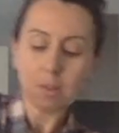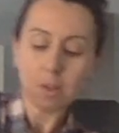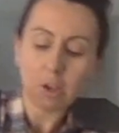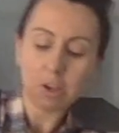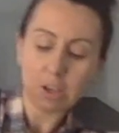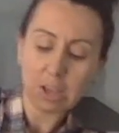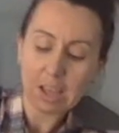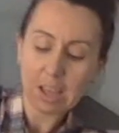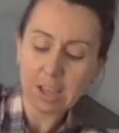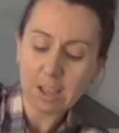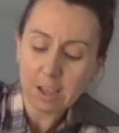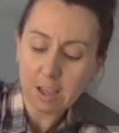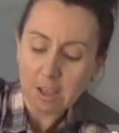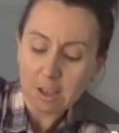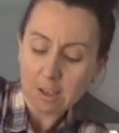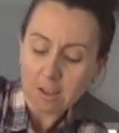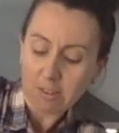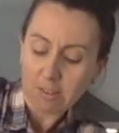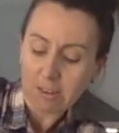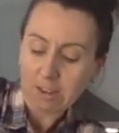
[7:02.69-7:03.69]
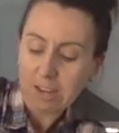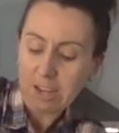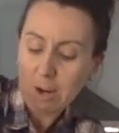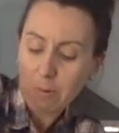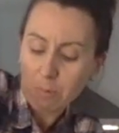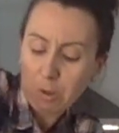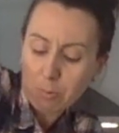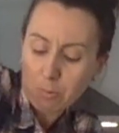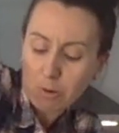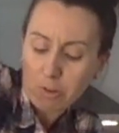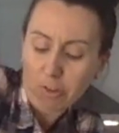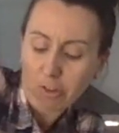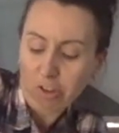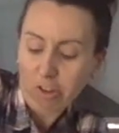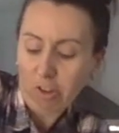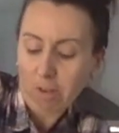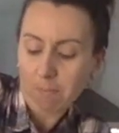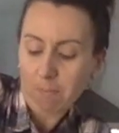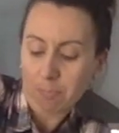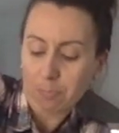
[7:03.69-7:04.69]
Okay, so now we want
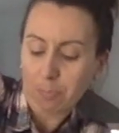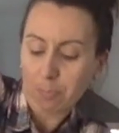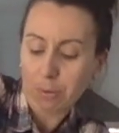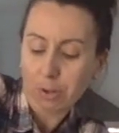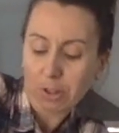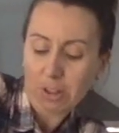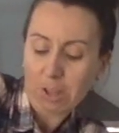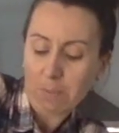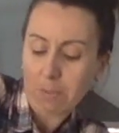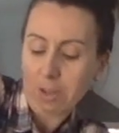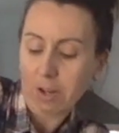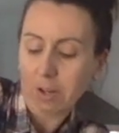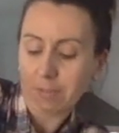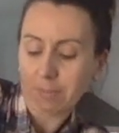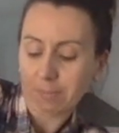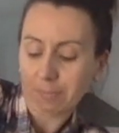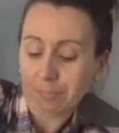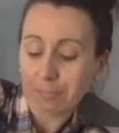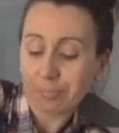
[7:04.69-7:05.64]
to put them in.